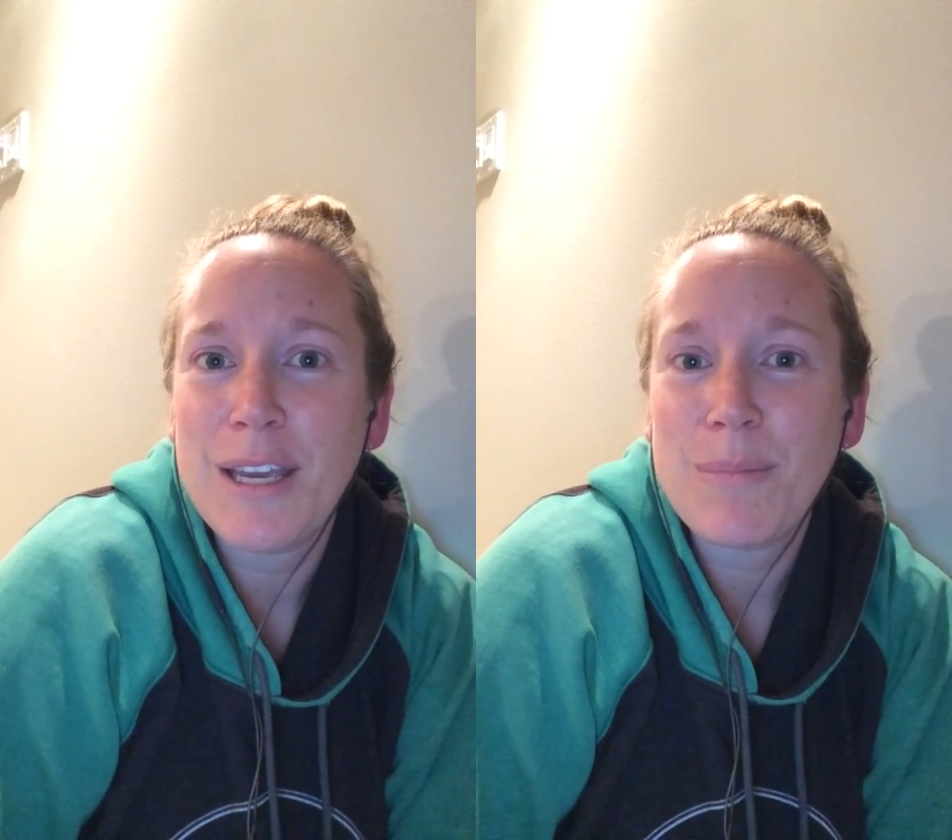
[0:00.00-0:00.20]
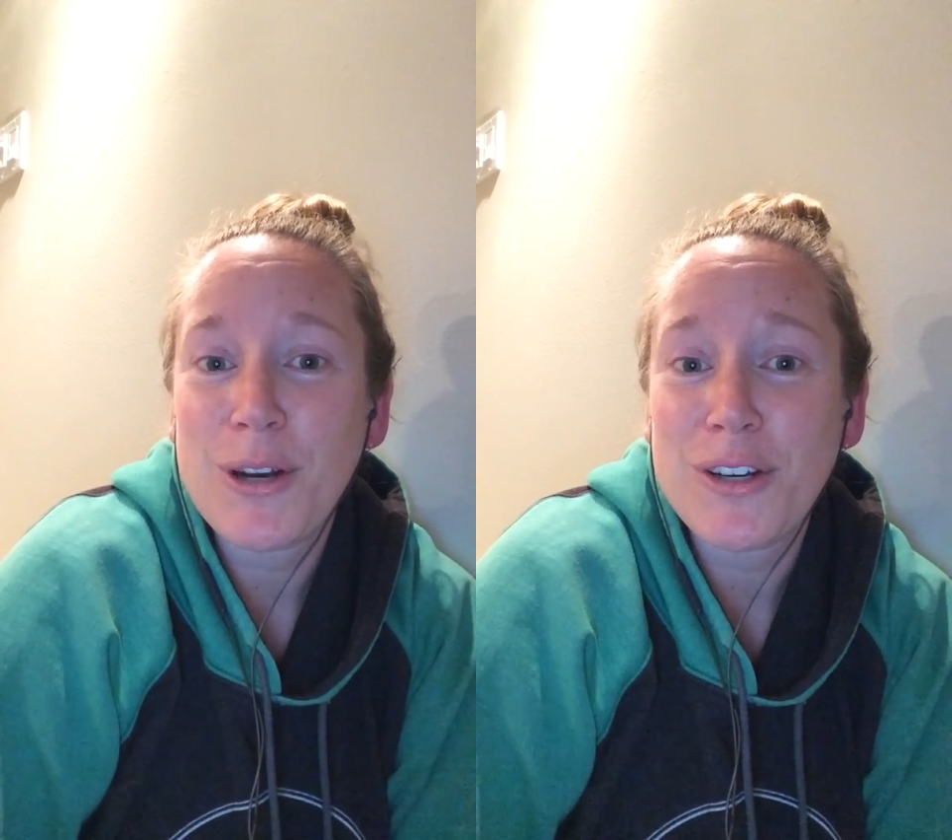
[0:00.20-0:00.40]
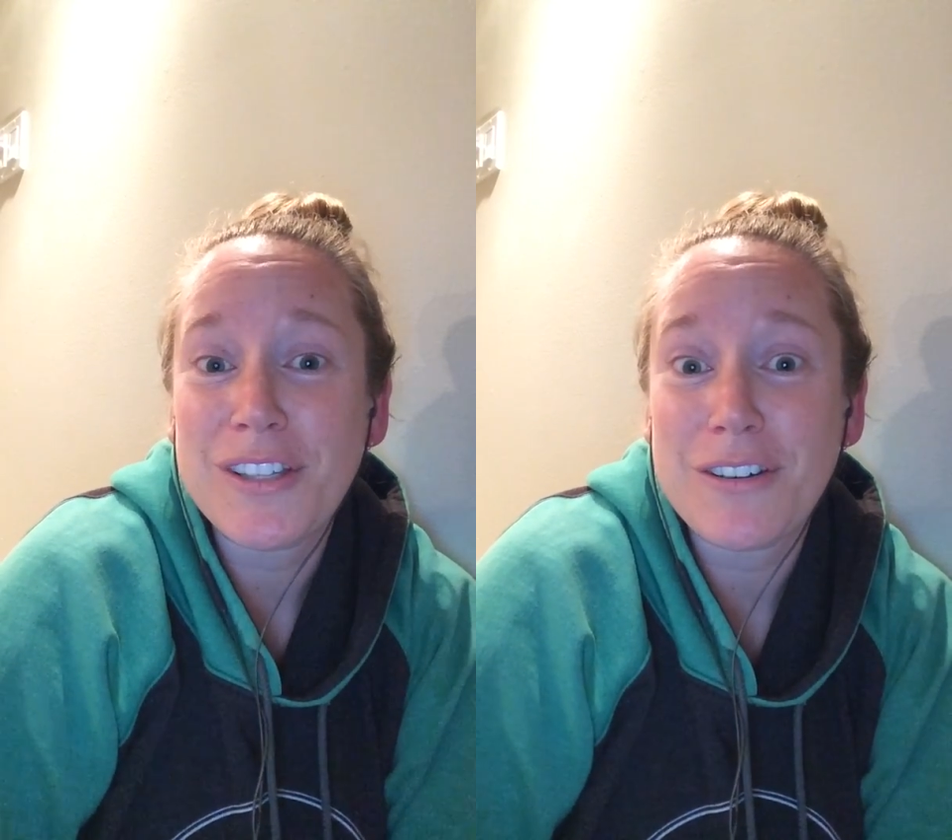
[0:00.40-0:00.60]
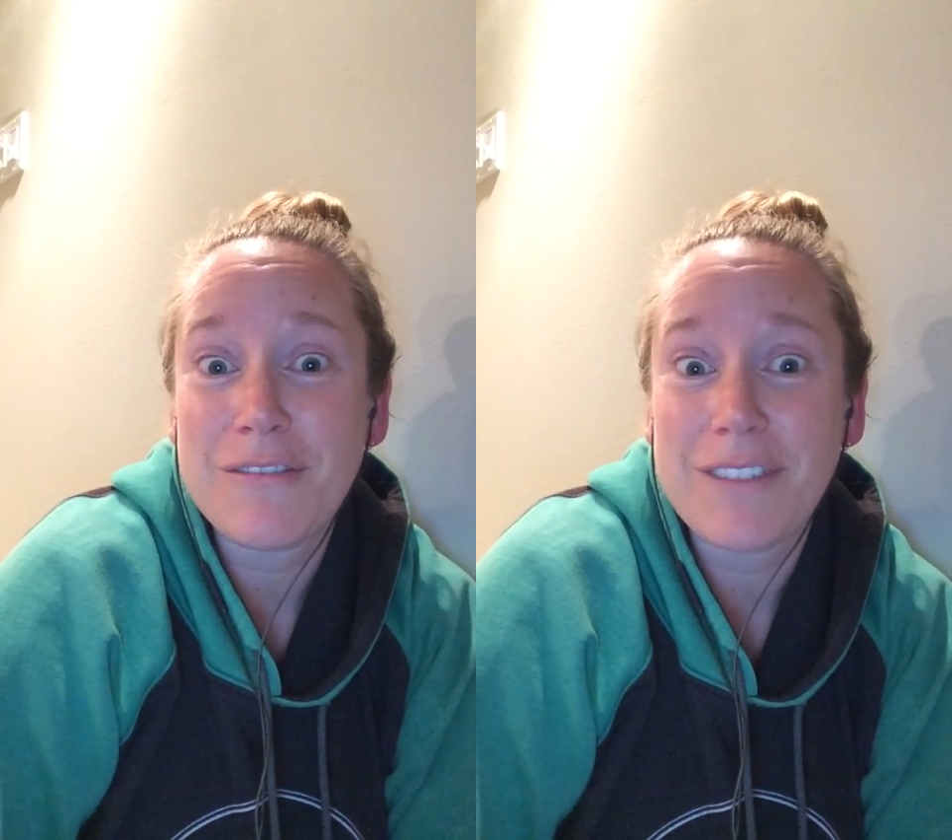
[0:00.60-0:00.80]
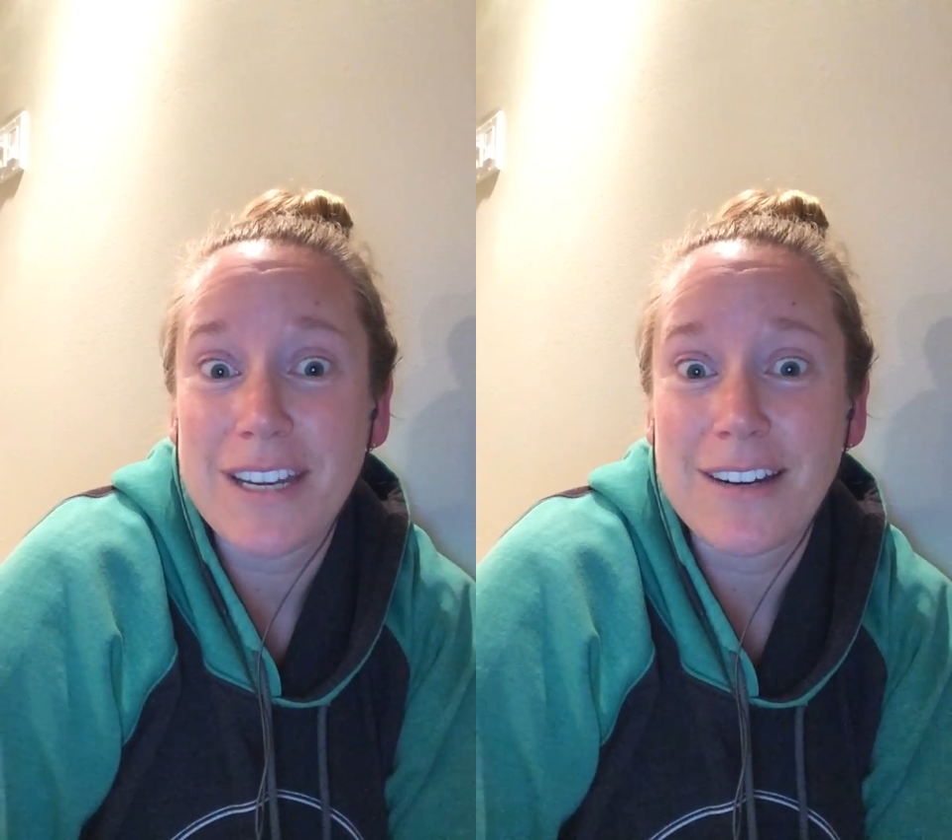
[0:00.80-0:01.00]

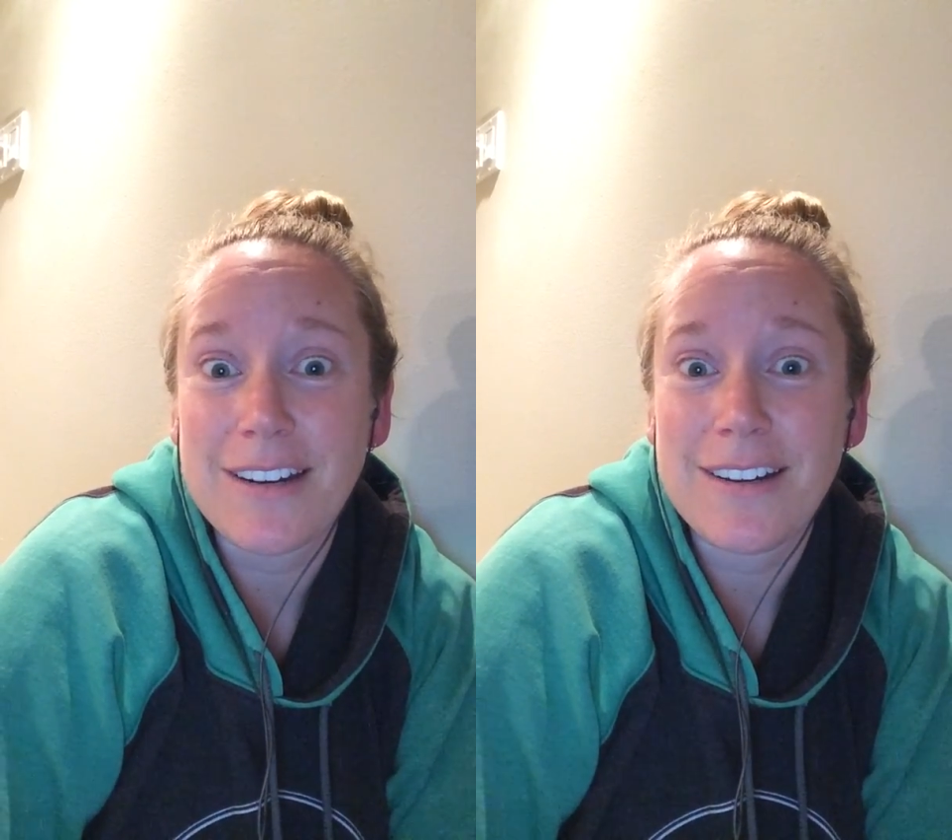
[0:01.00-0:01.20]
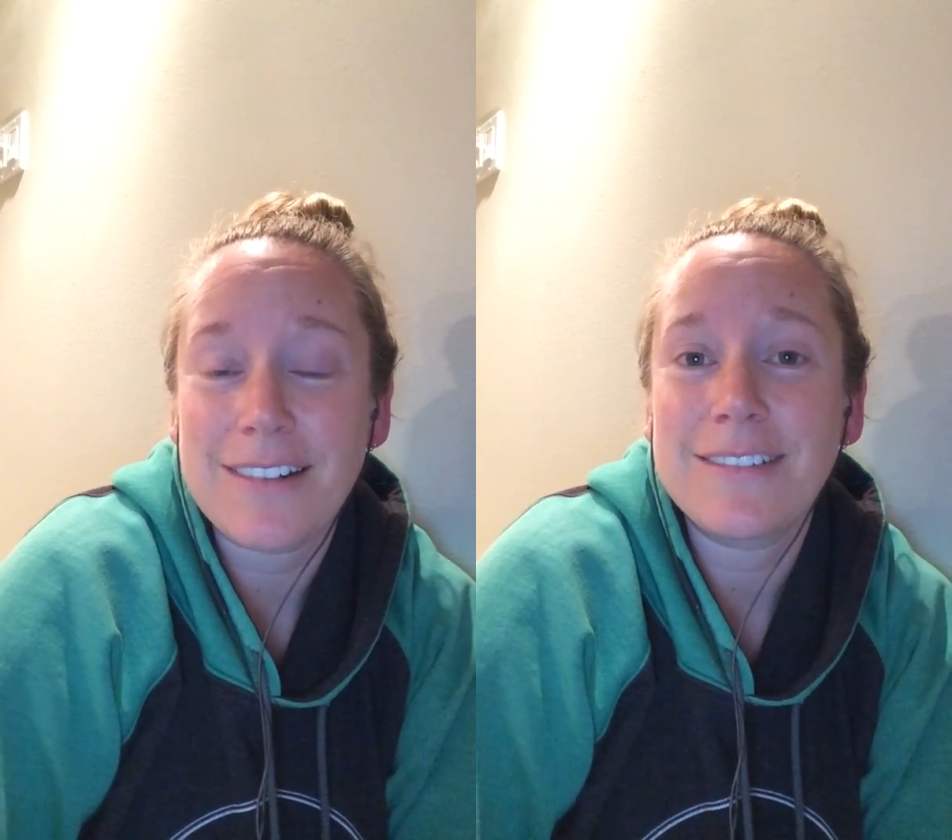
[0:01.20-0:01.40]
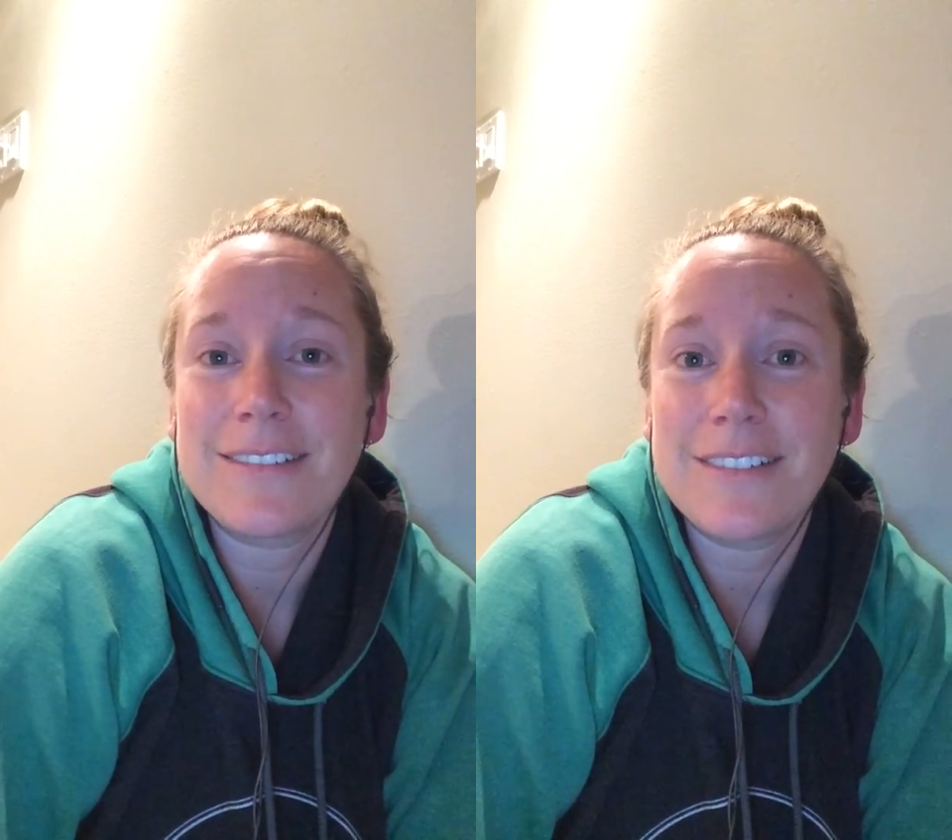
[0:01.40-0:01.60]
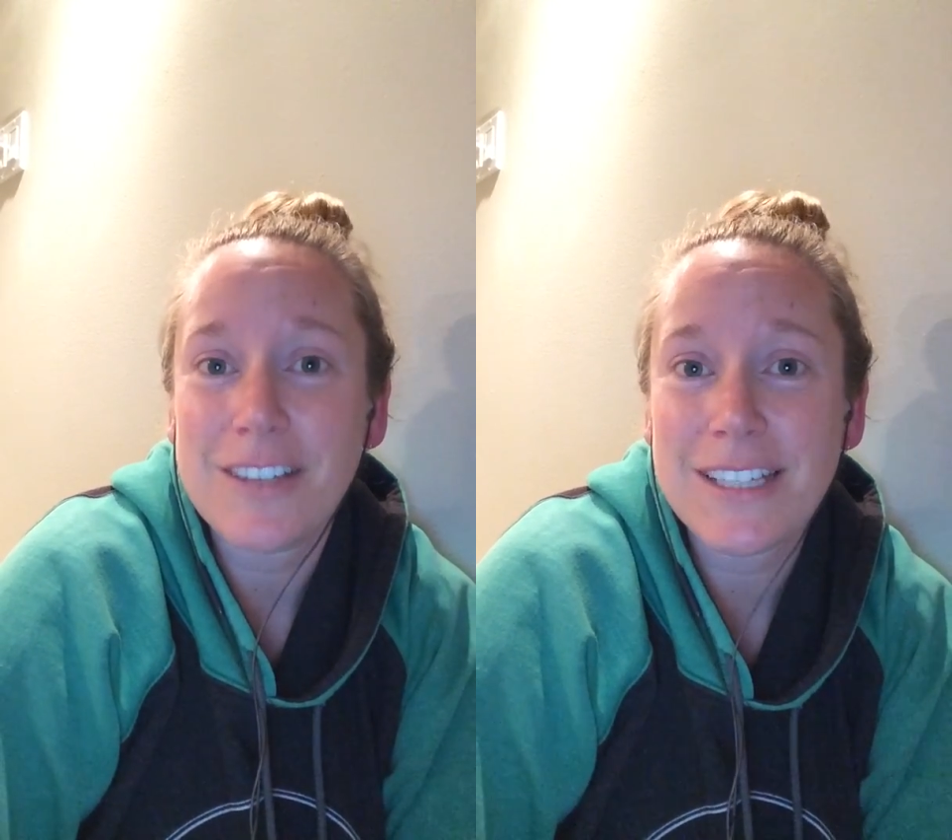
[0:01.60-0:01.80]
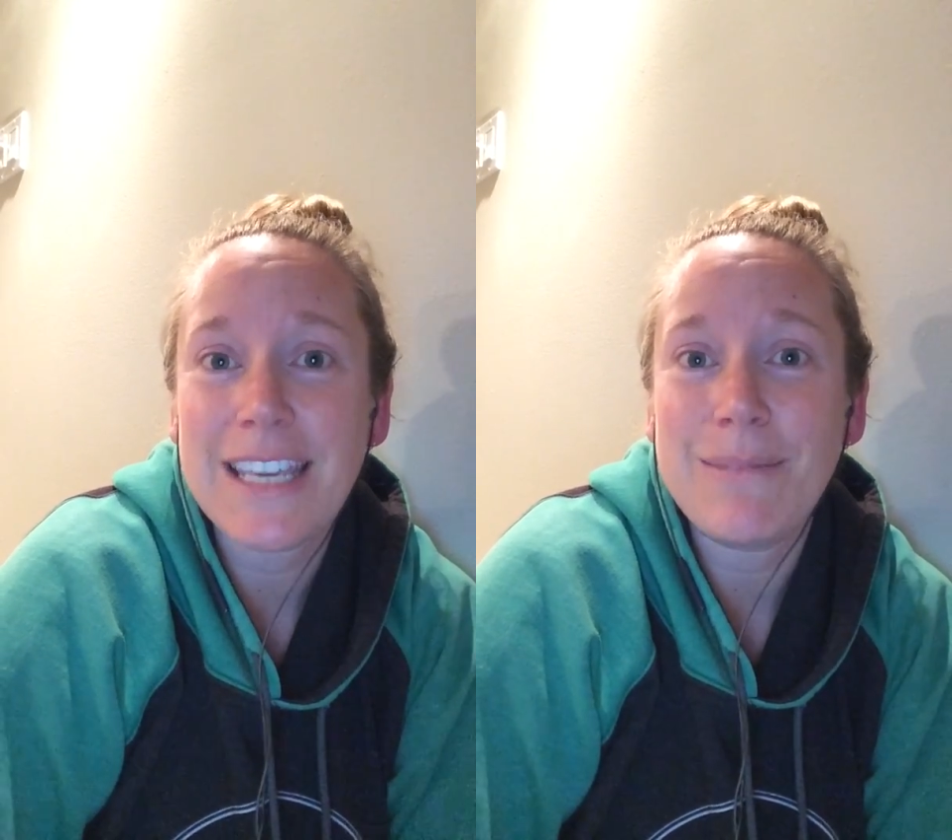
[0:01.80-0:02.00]
Persevere. Just